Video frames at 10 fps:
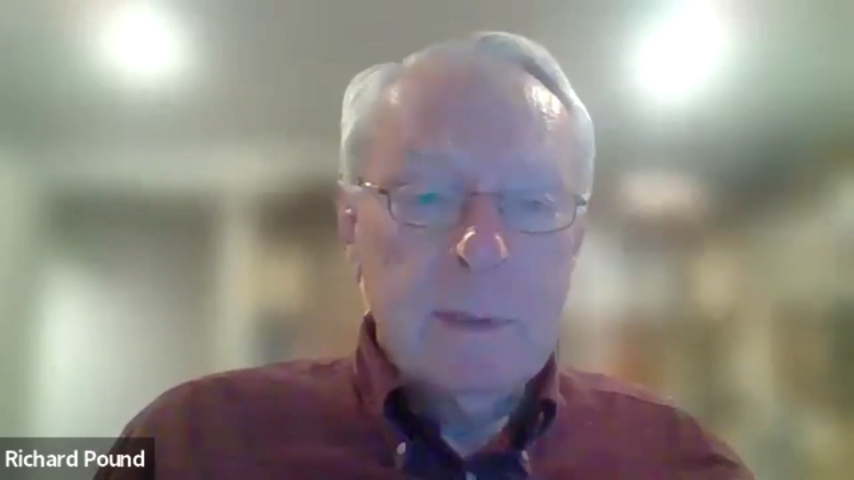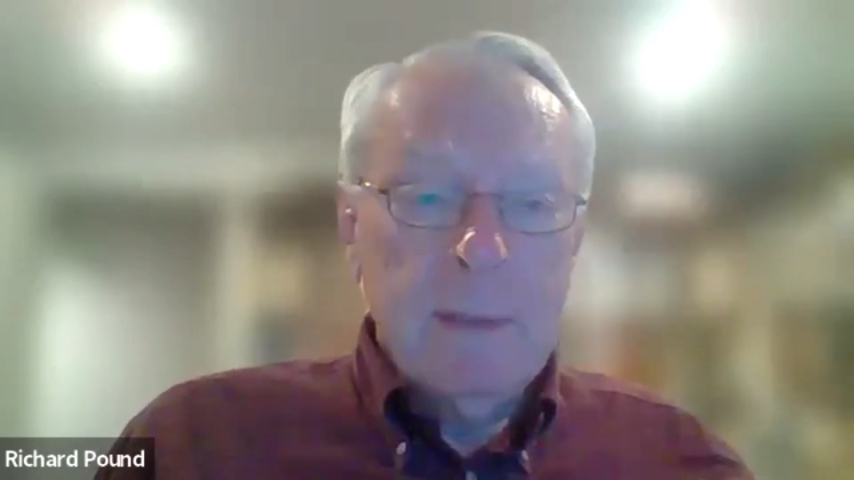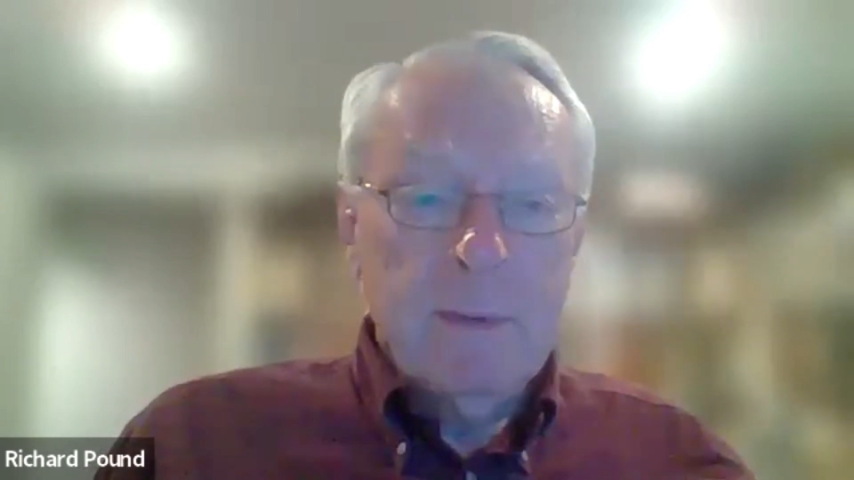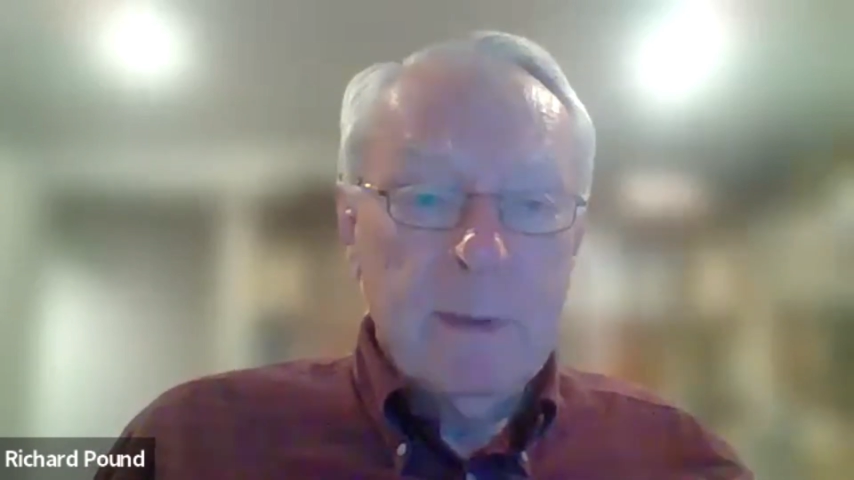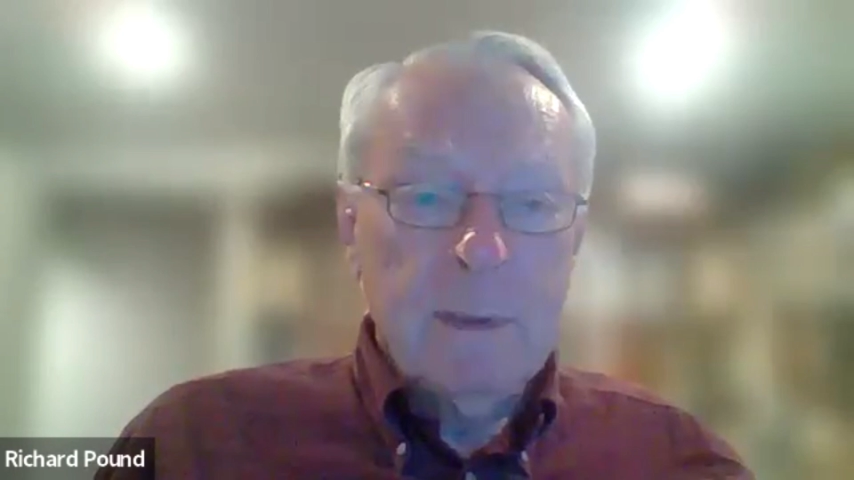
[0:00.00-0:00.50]

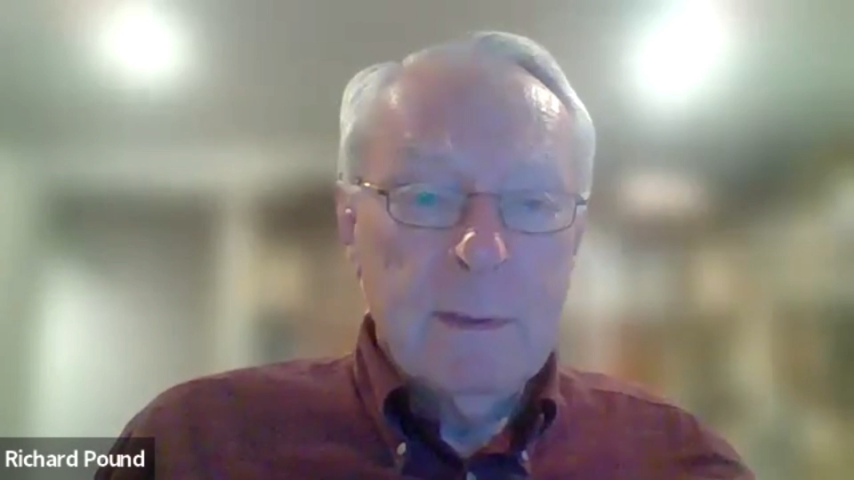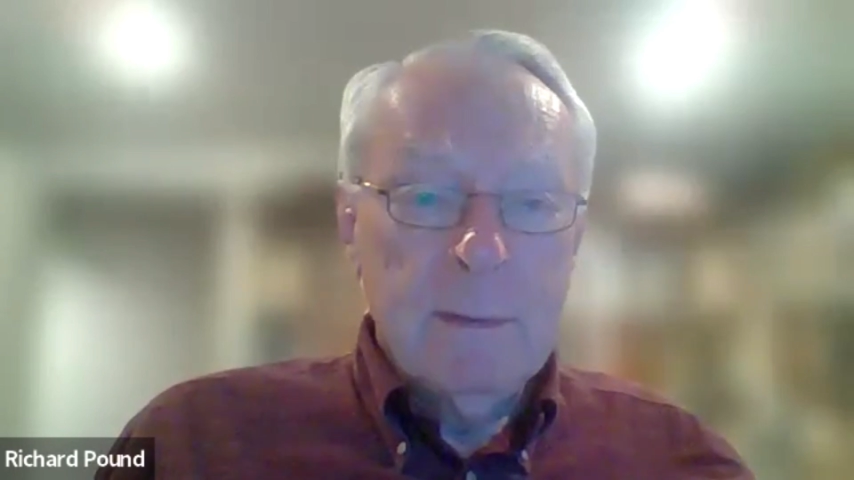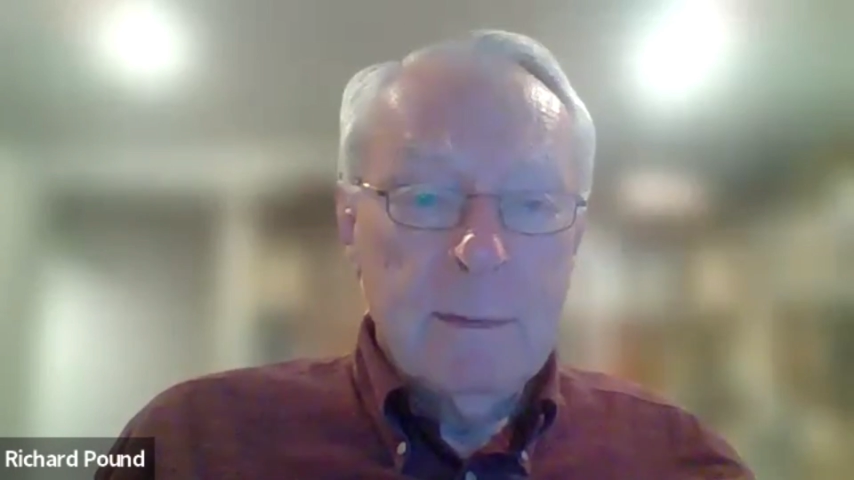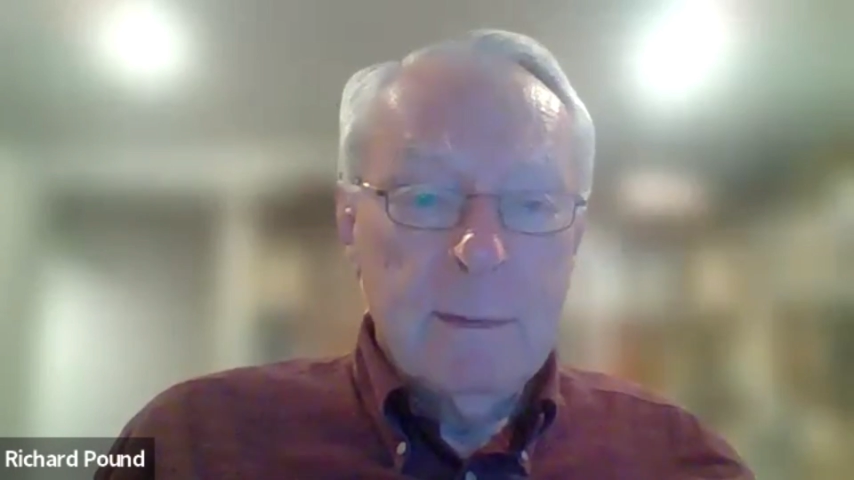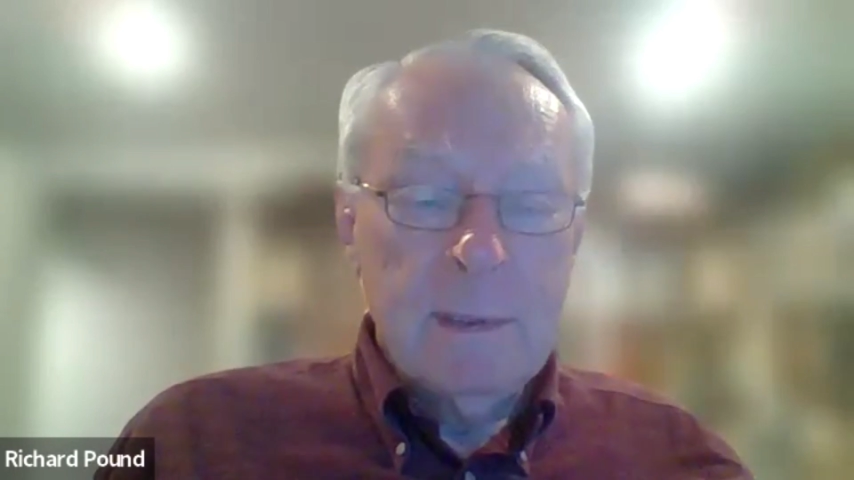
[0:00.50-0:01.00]
having
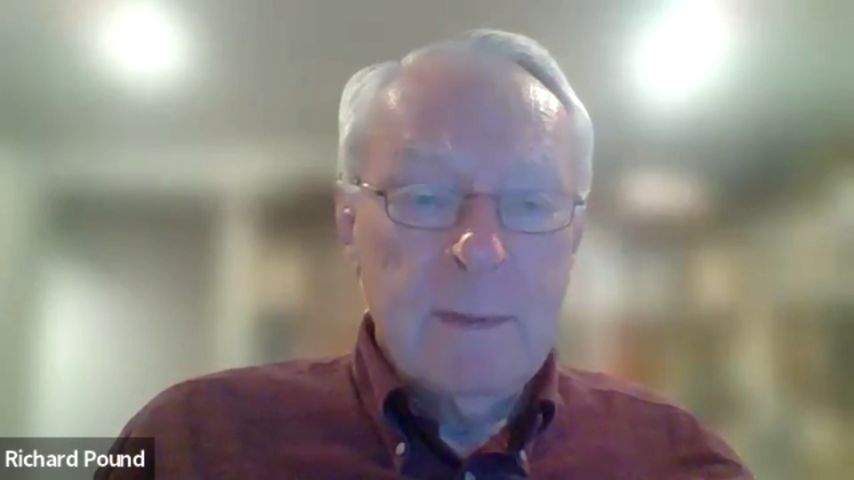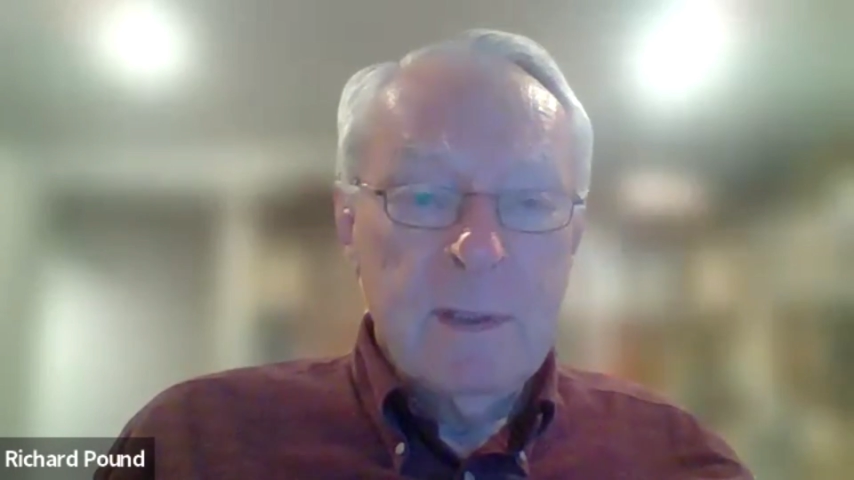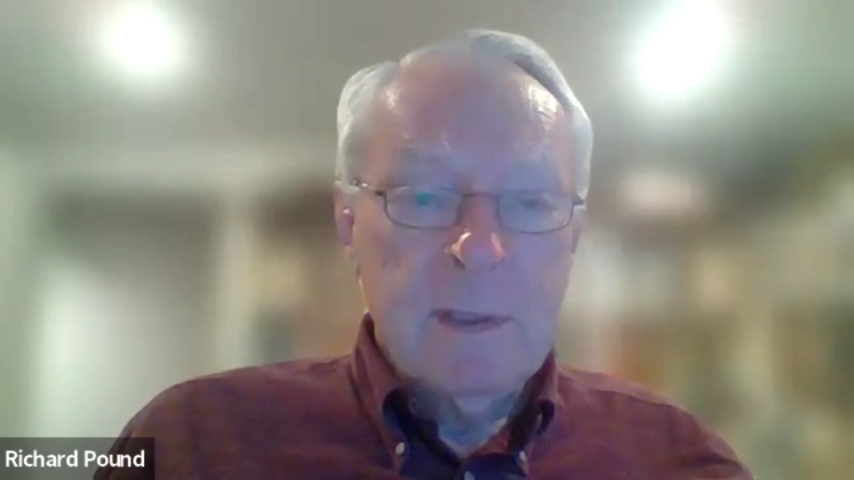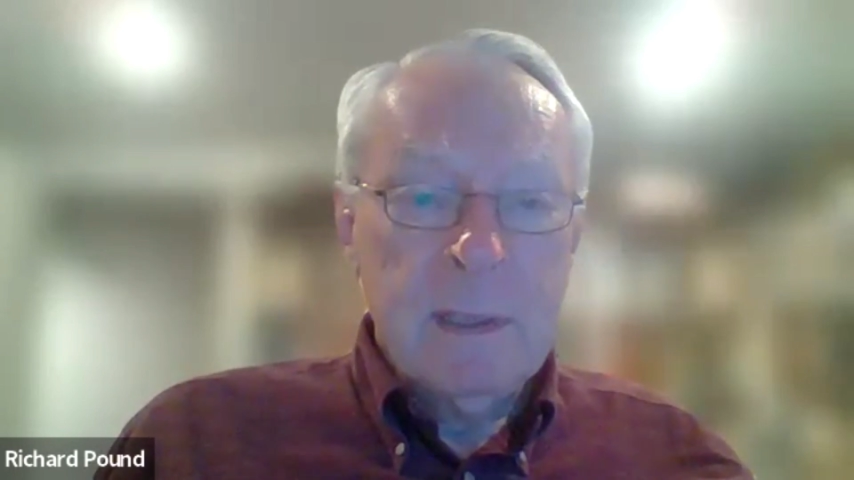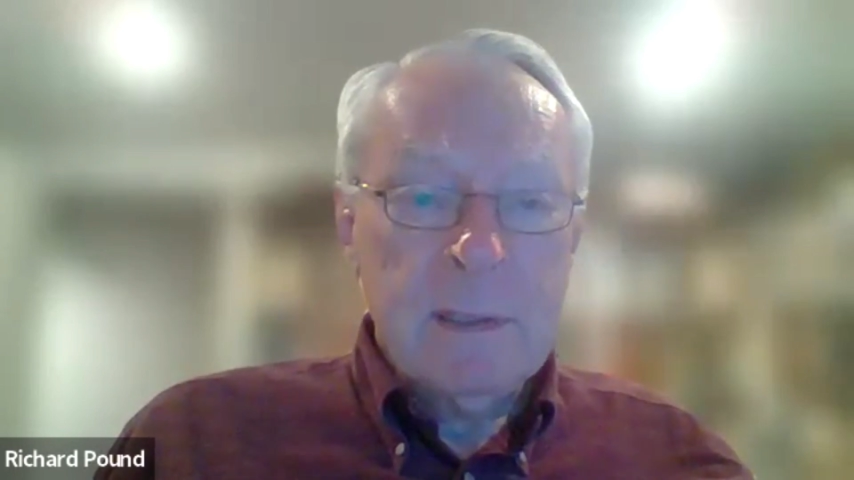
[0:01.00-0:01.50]
the
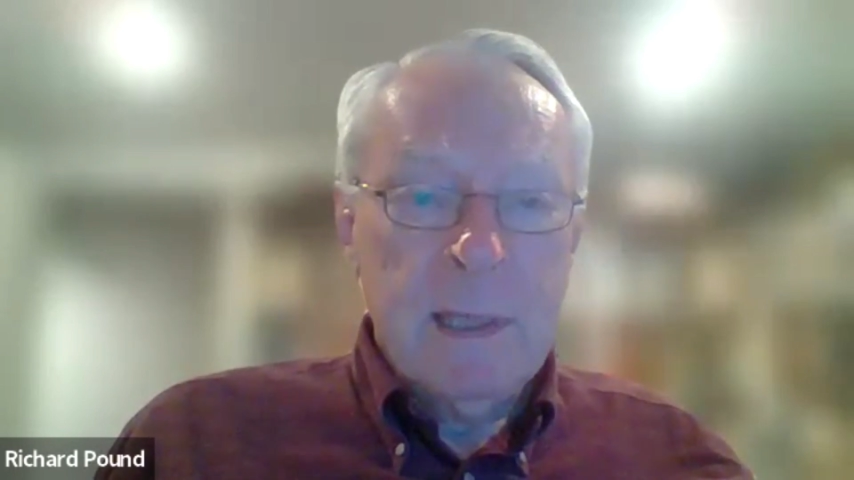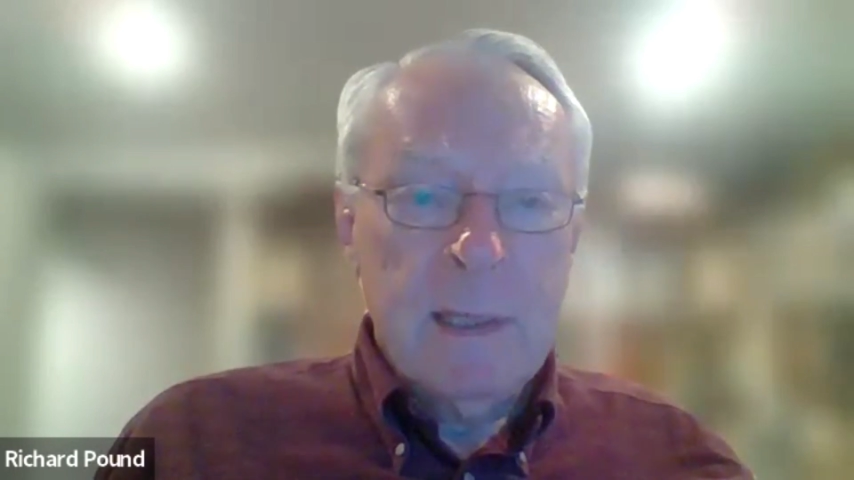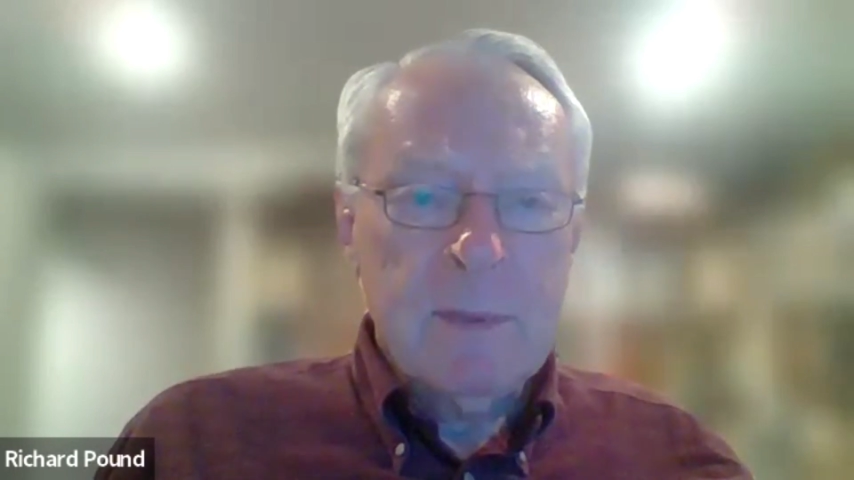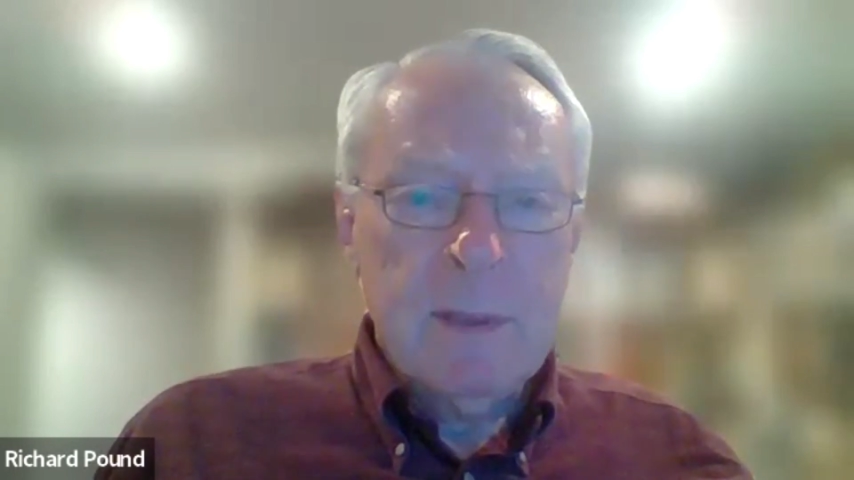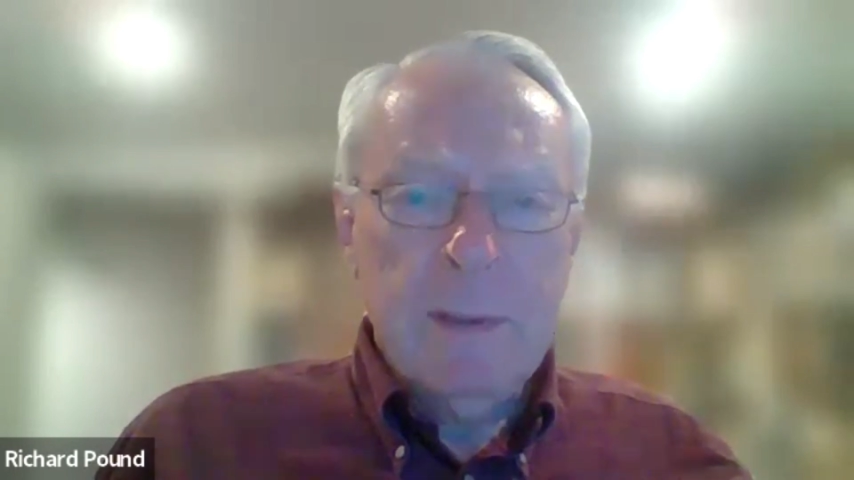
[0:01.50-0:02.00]
76
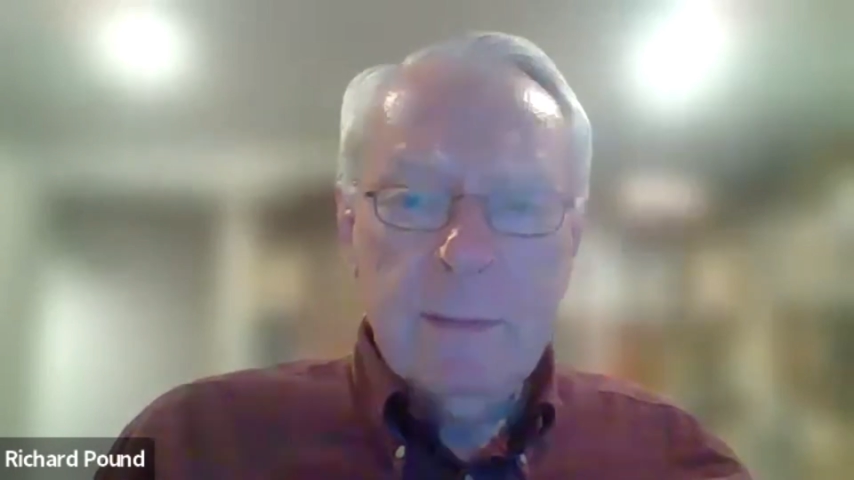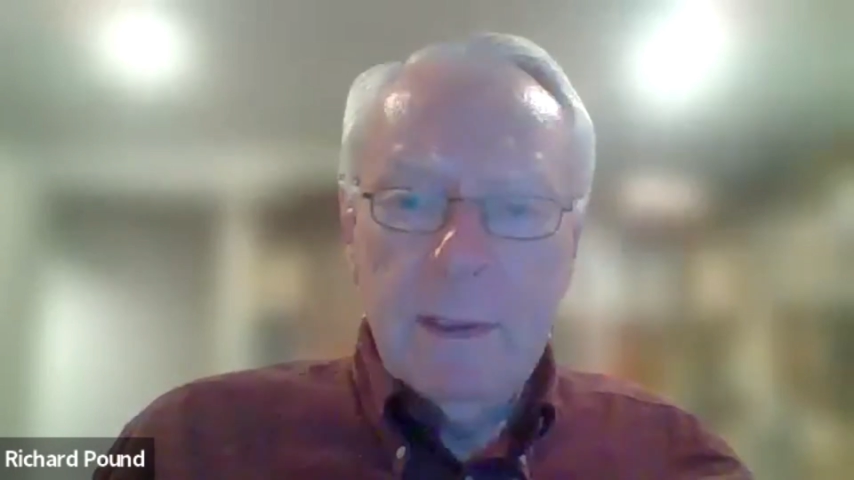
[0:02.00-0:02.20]
game. So